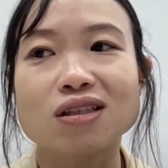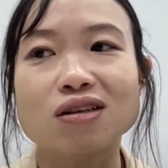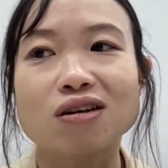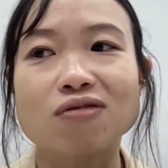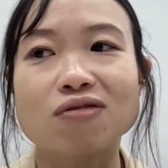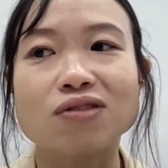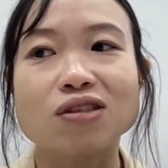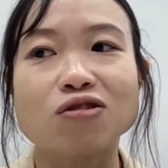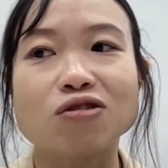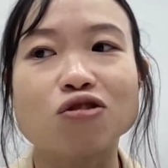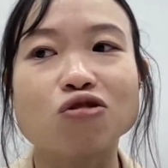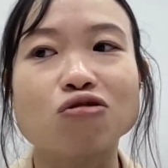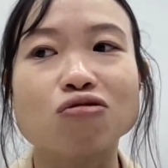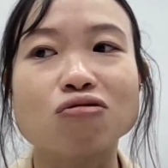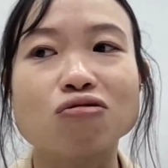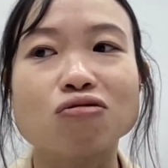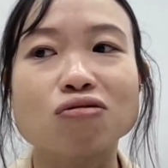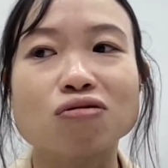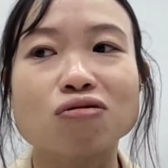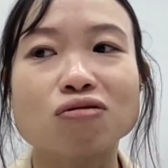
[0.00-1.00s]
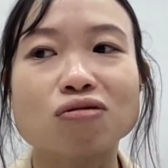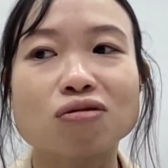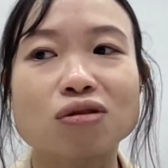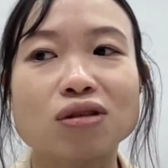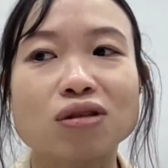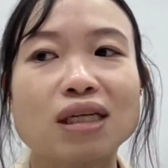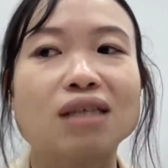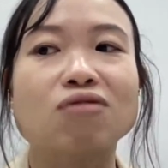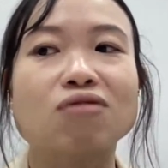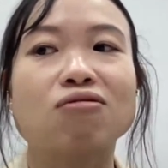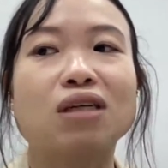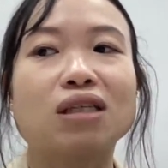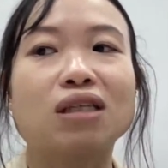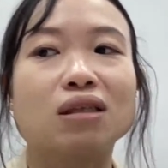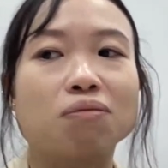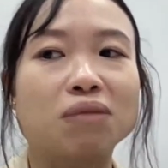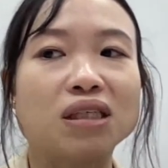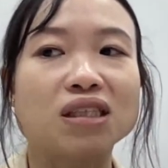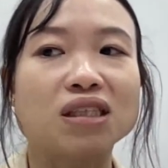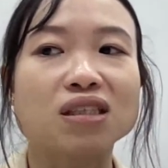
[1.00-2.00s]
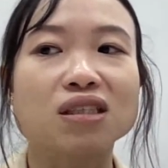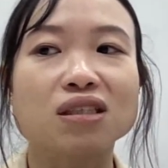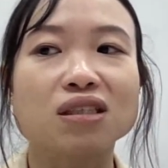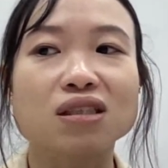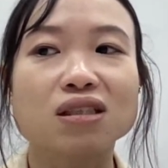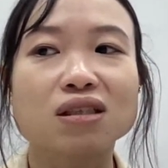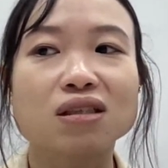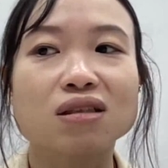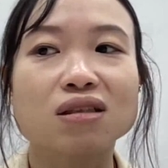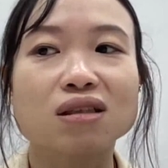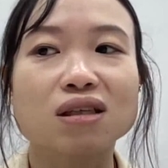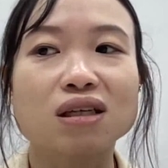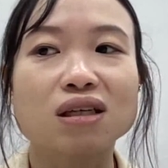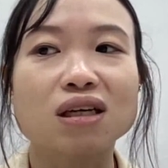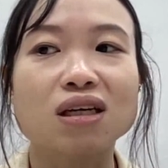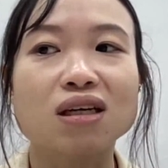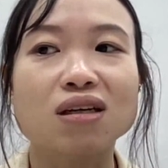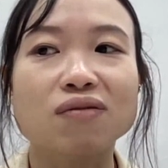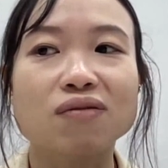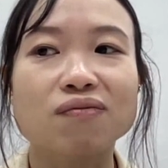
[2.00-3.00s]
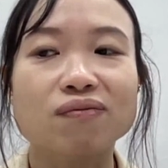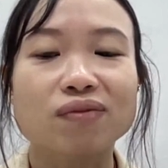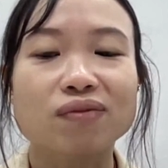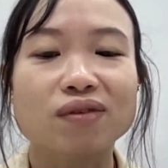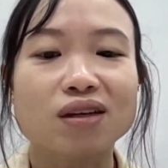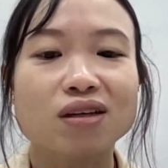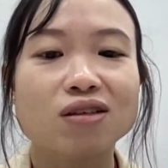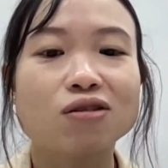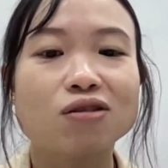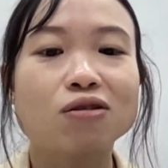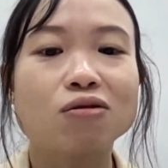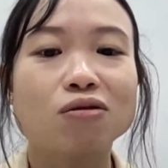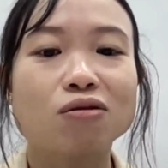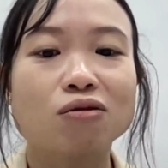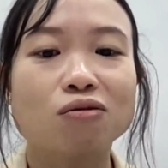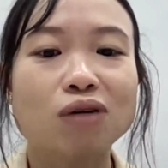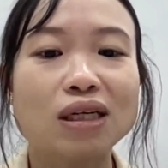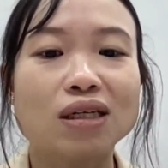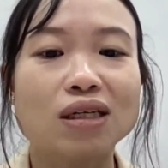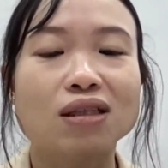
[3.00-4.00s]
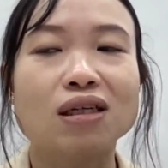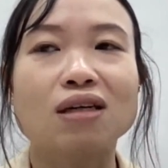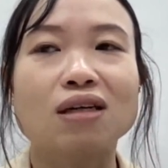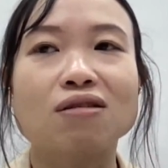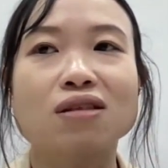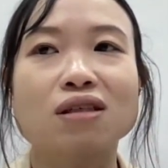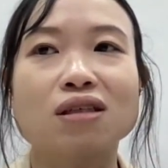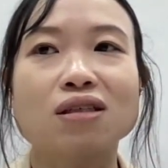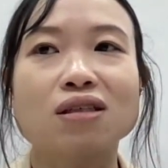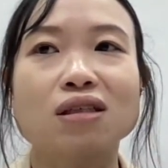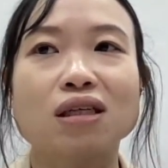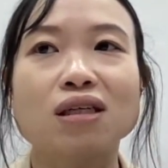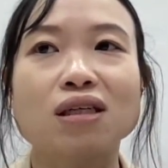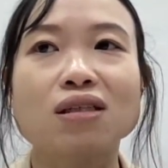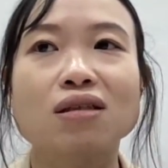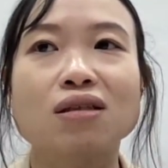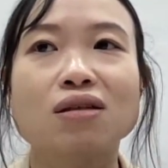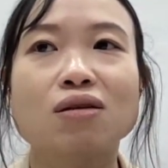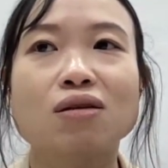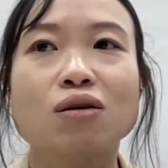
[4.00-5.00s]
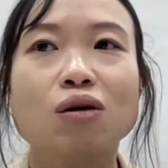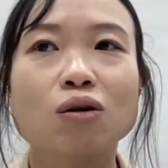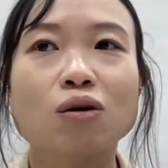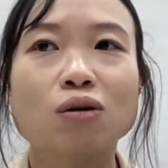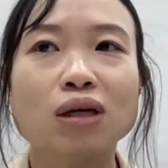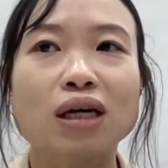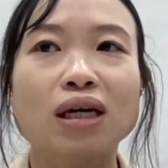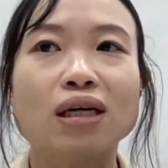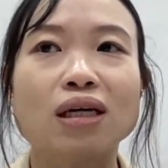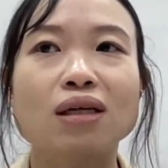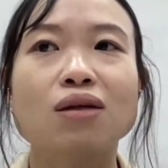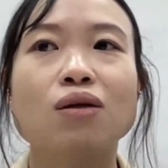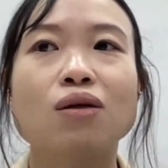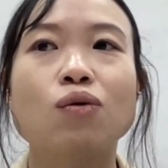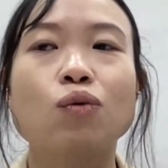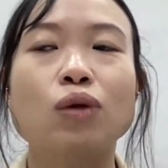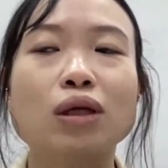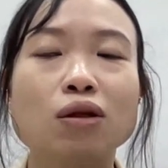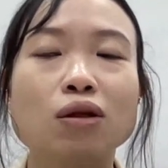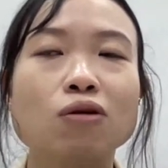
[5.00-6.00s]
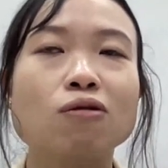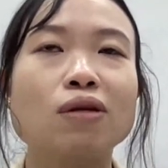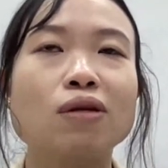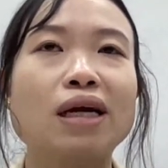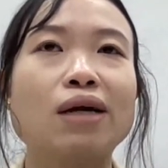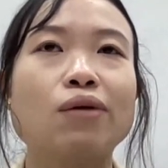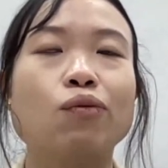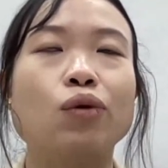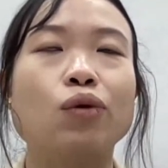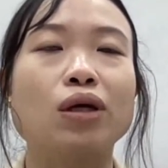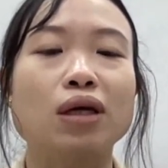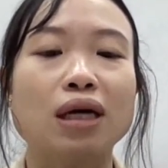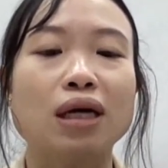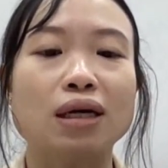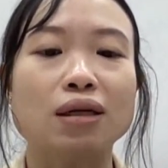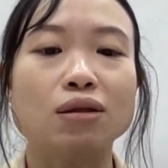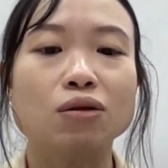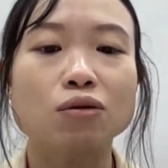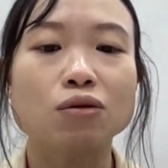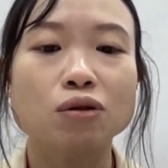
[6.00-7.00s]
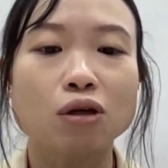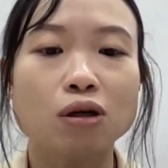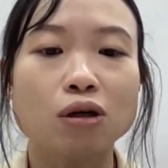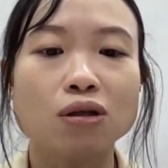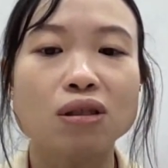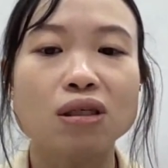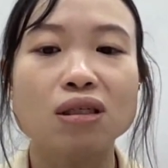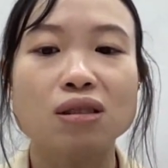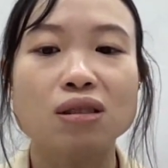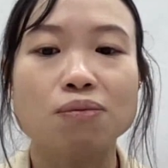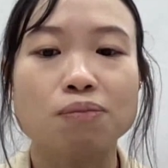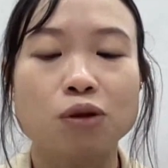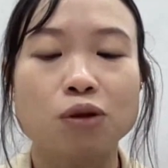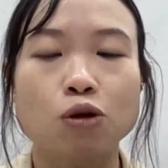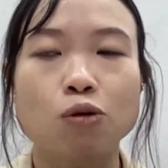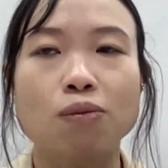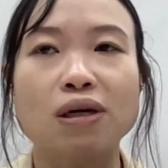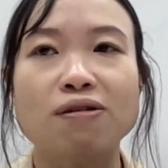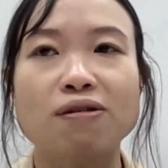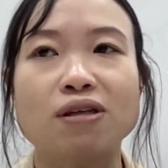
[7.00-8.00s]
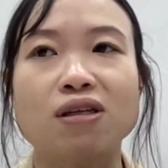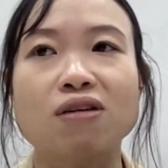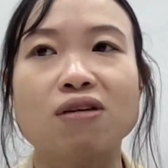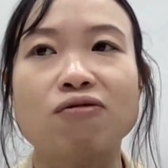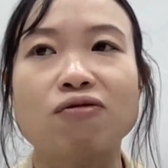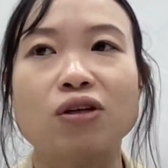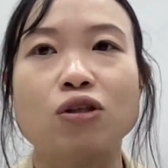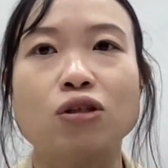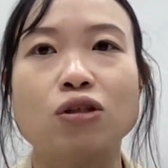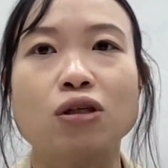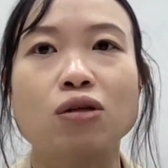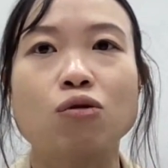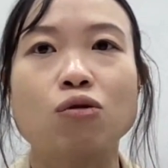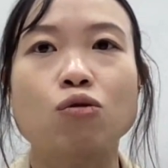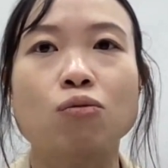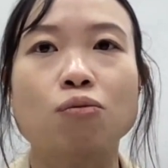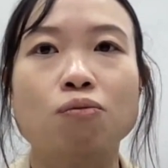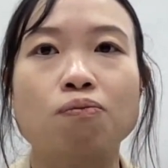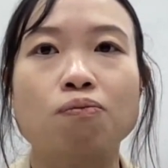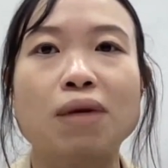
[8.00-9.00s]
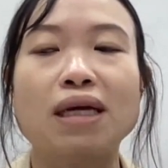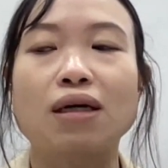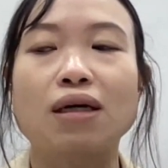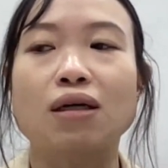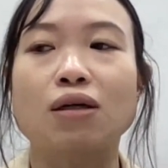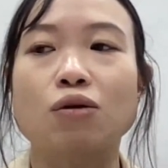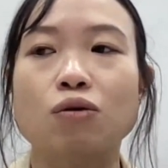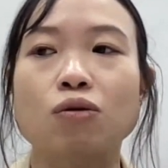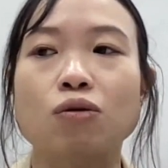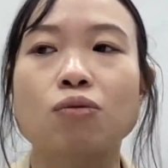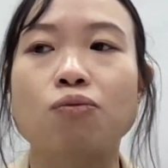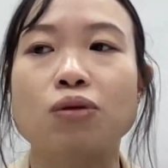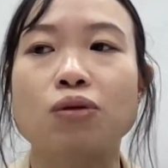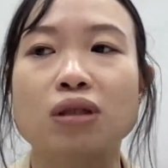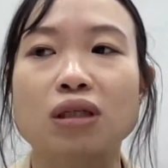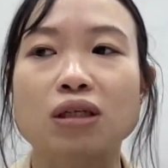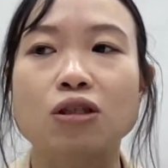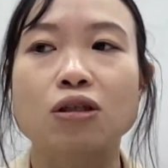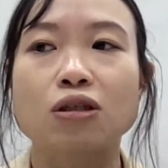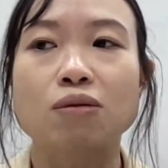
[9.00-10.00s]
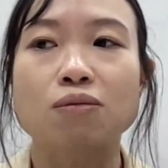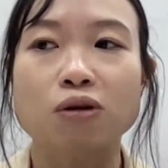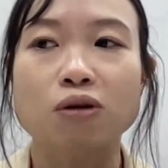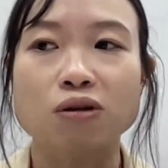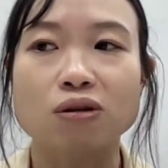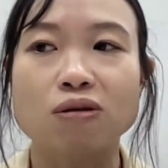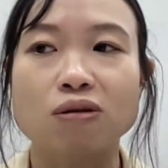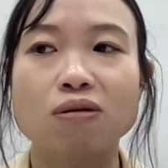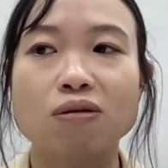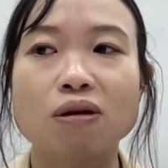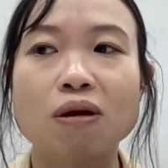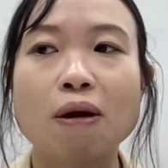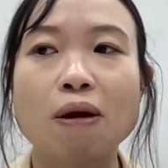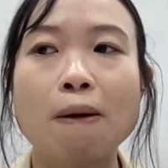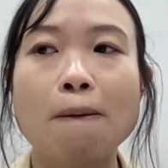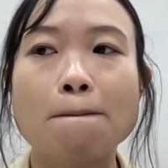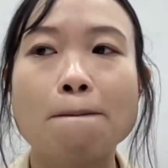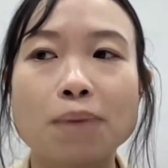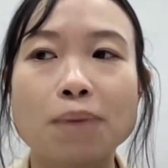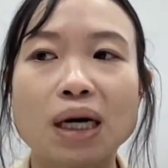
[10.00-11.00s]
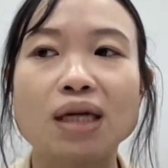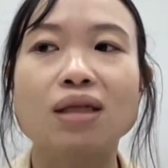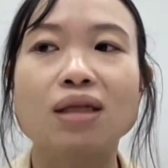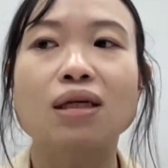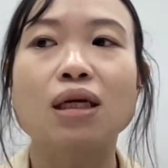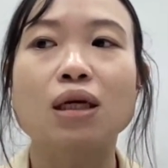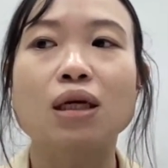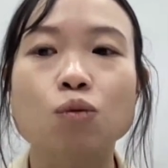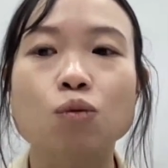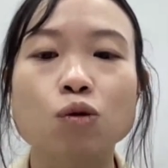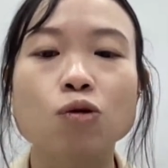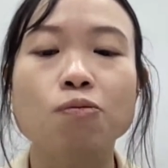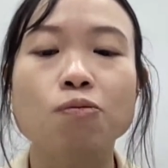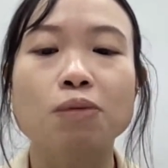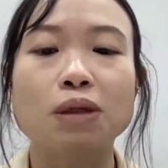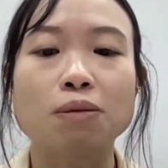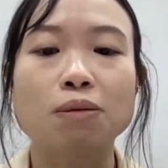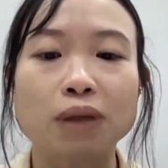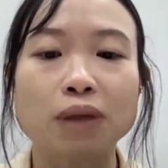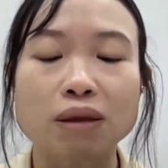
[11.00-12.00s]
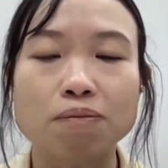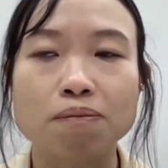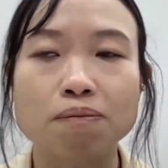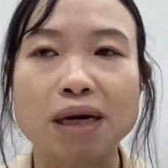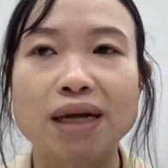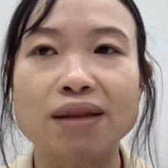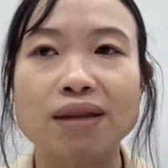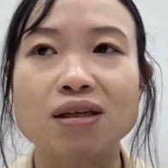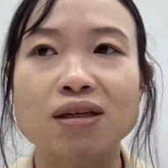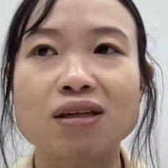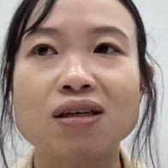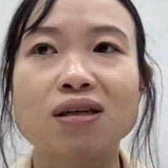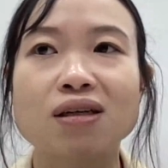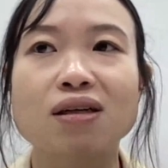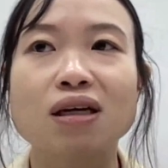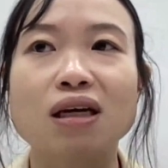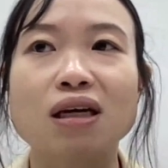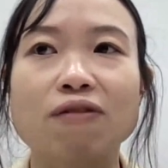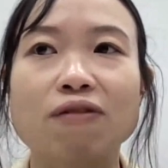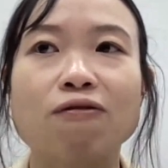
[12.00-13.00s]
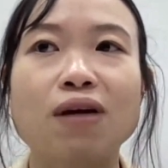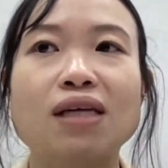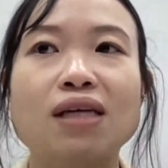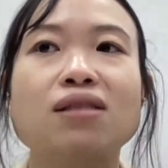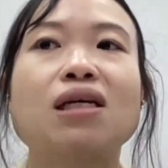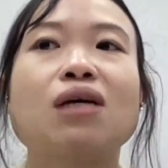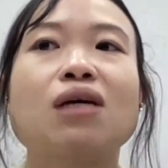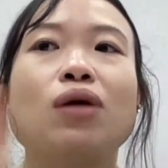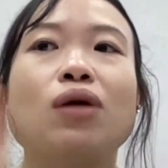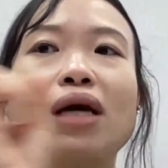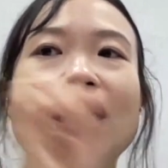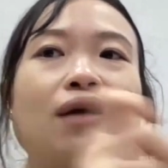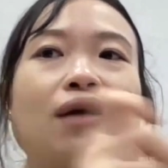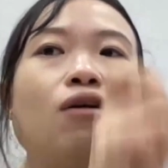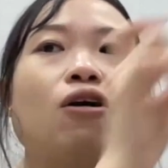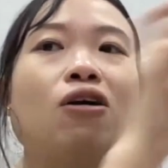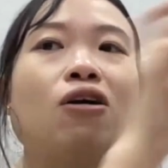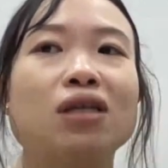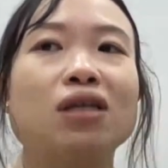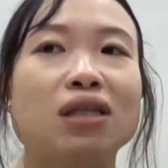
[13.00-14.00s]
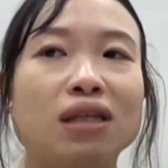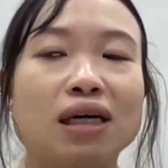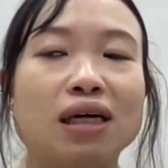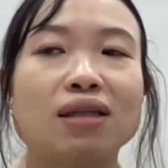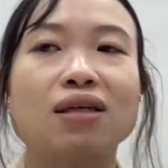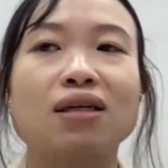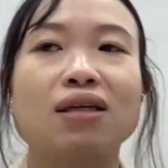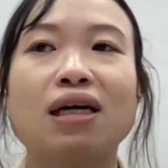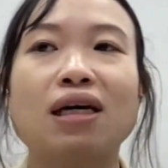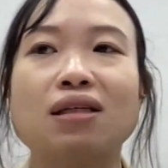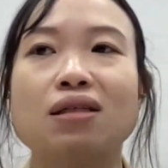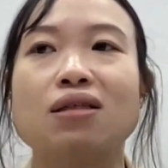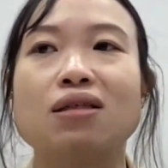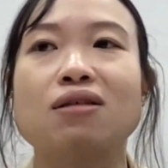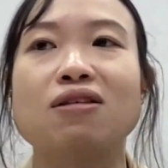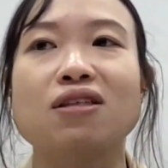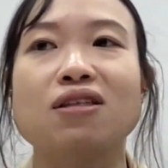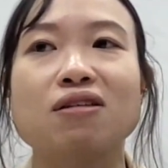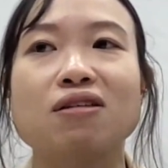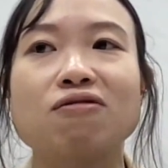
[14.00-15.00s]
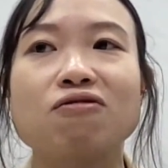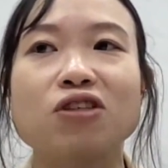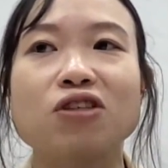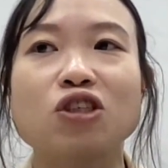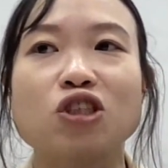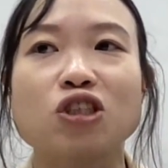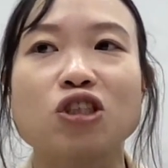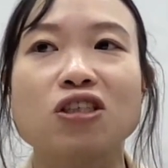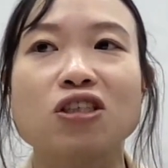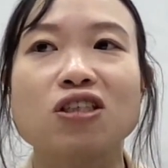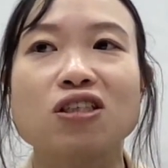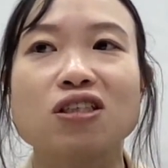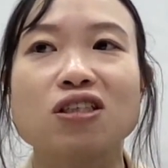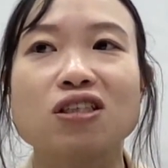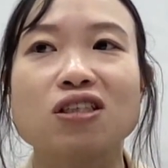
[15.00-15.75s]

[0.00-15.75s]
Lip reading: of CO2. That's what it means. Okay. So what it tells us is, okay, we know that we can use all these numerical features to make a good prediction model. But it would be better if, let's say, we add on another categorical feature,